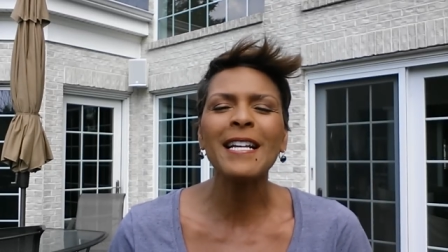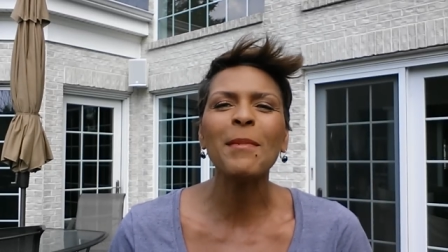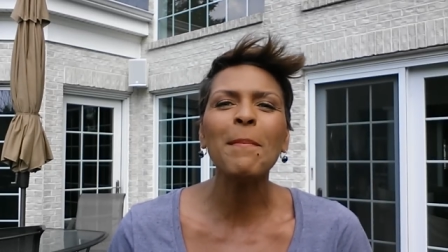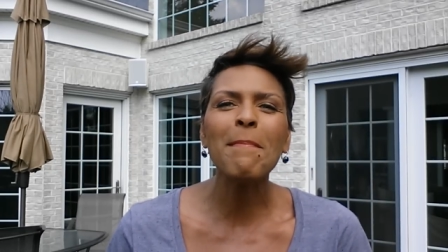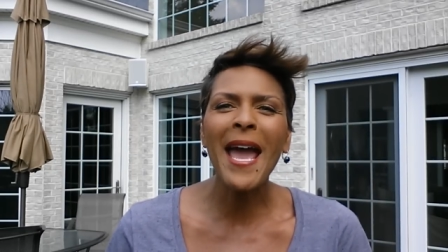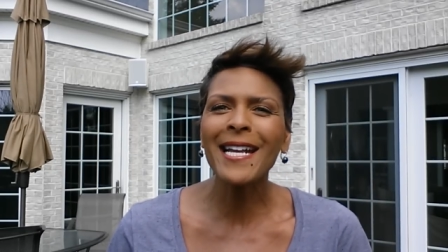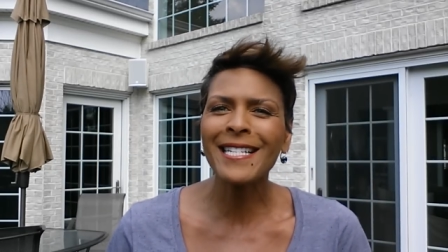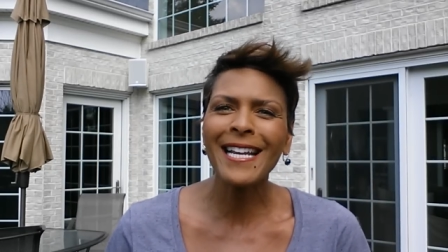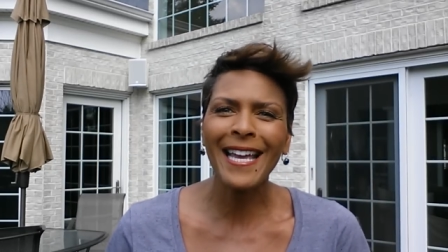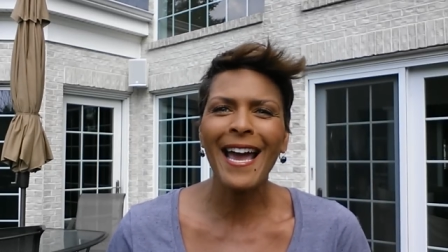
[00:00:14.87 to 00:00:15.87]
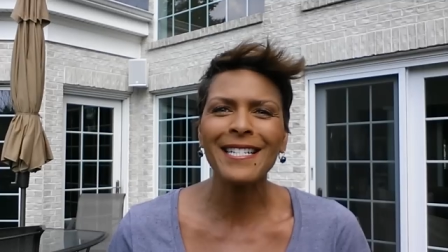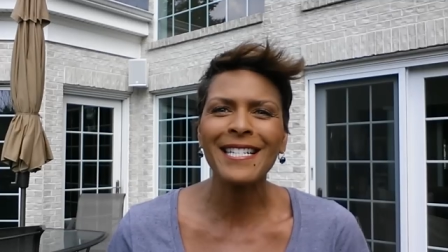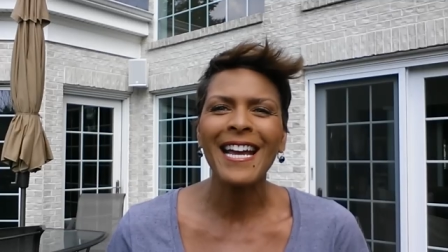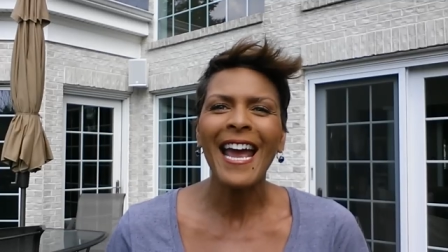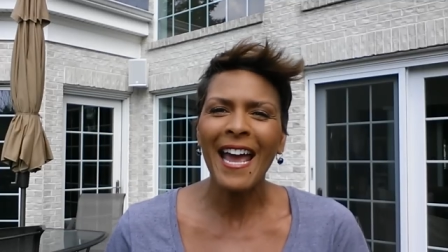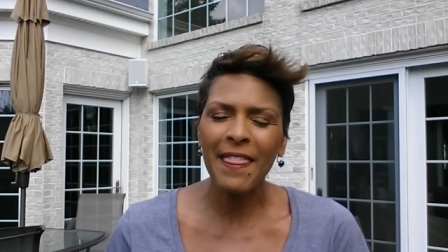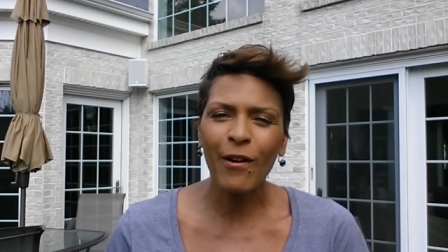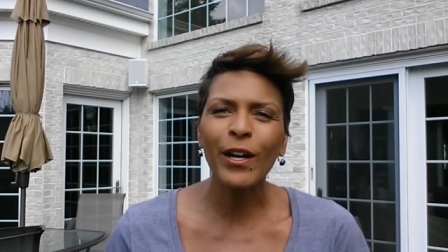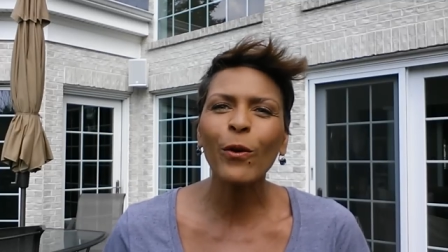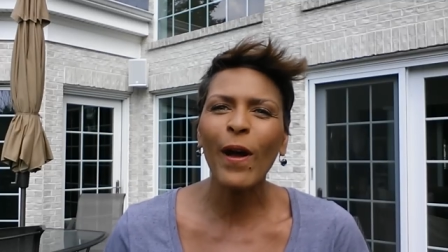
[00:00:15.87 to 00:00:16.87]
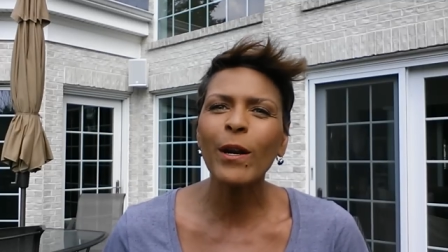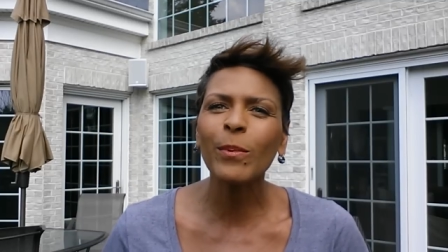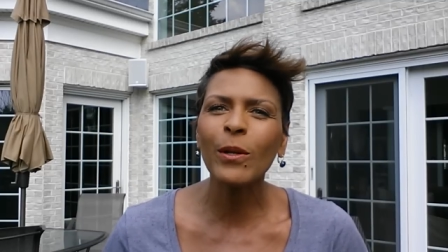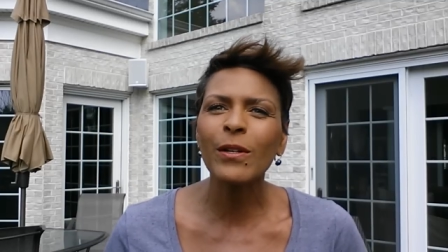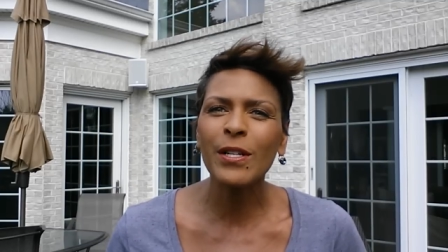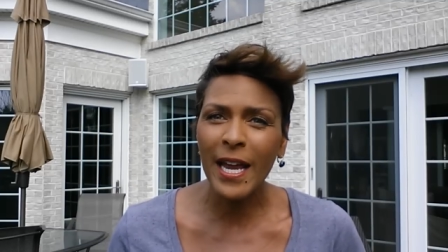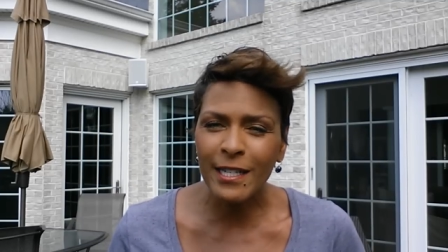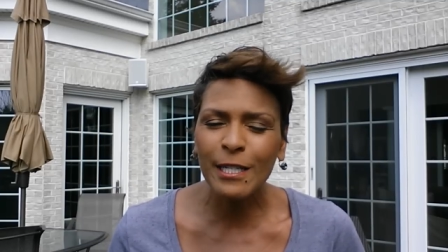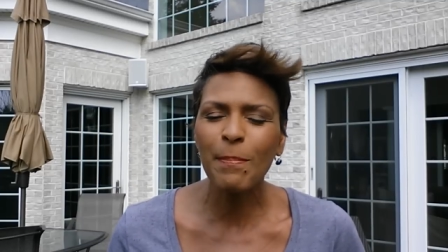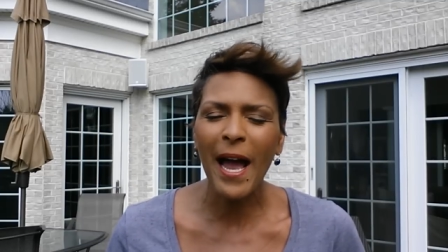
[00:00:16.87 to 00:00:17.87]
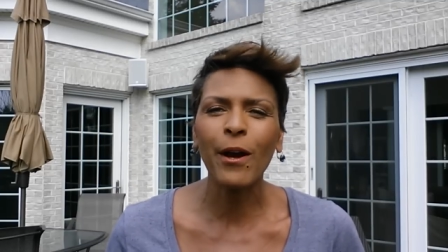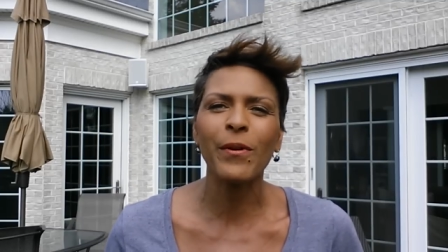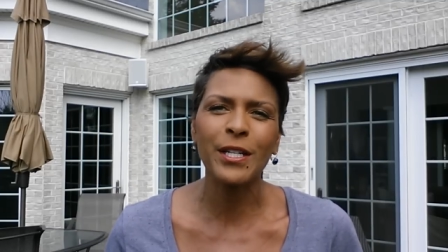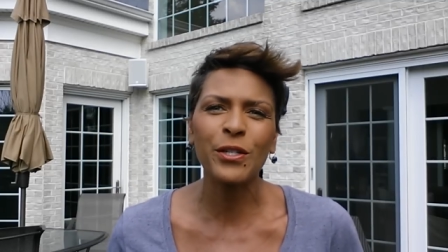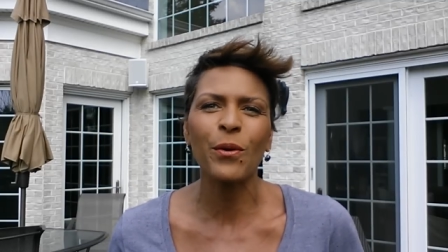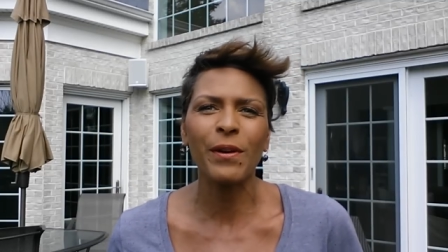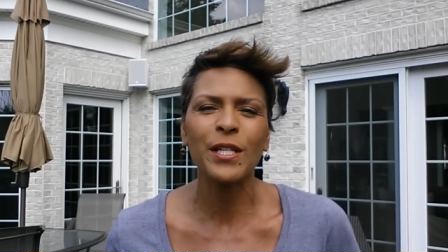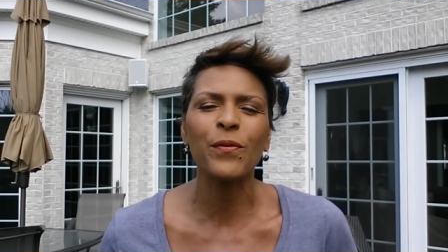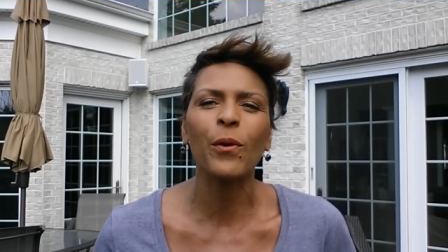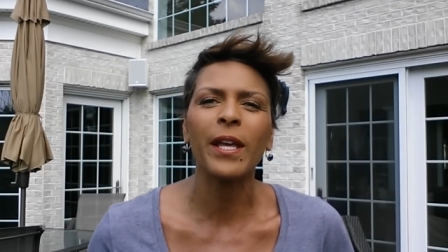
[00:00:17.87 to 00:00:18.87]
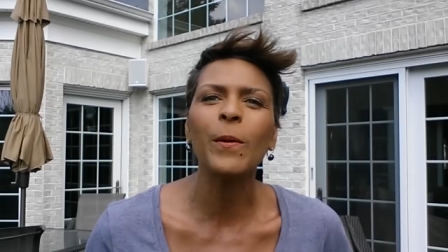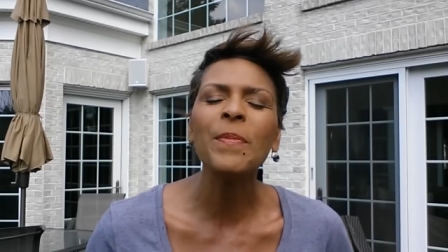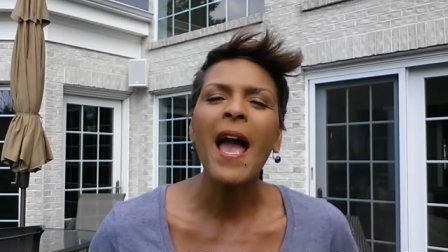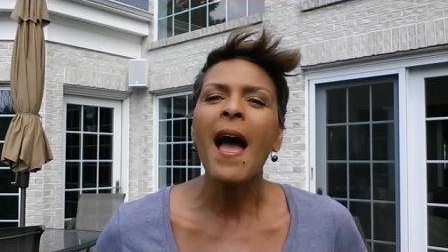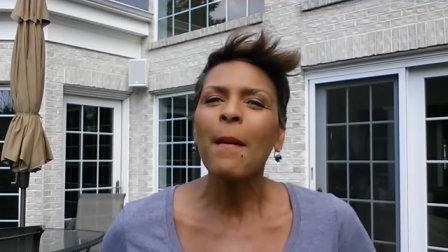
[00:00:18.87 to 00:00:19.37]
some amazing guests and their incredible, inspiring stories for you.